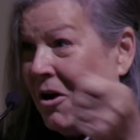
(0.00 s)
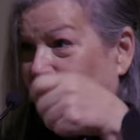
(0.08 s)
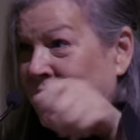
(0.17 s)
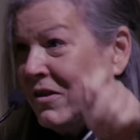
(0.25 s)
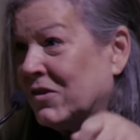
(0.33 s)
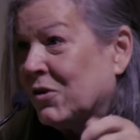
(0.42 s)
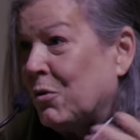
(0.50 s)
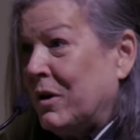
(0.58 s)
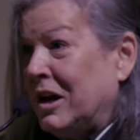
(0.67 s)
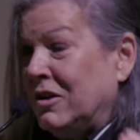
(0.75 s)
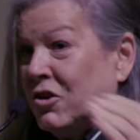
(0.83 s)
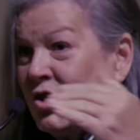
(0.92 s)
on the
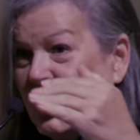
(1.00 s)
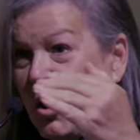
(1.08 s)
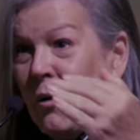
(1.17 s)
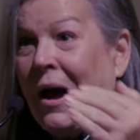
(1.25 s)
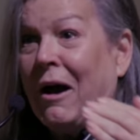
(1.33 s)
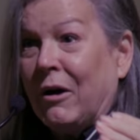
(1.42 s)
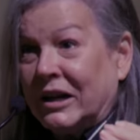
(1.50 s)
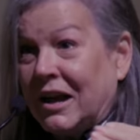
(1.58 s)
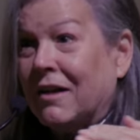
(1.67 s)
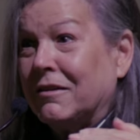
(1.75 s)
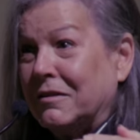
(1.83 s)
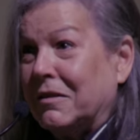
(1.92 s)
screen to show how, it
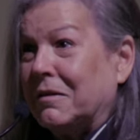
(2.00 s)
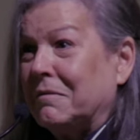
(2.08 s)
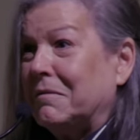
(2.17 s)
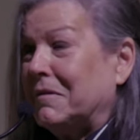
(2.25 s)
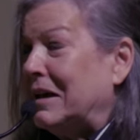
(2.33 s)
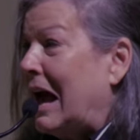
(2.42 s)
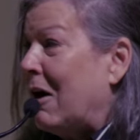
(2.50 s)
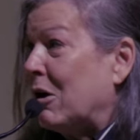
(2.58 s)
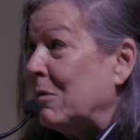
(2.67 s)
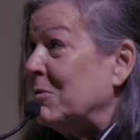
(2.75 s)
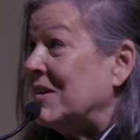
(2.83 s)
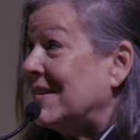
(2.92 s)
got, the, how
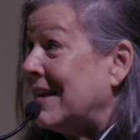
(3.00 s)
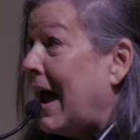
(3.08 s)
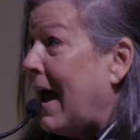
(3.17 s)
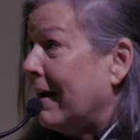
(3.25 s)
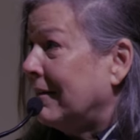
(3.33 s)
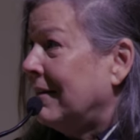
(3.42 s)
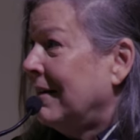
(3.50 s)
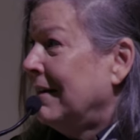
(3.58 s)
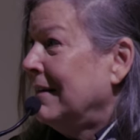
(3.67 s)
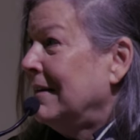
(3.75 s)
he was sacked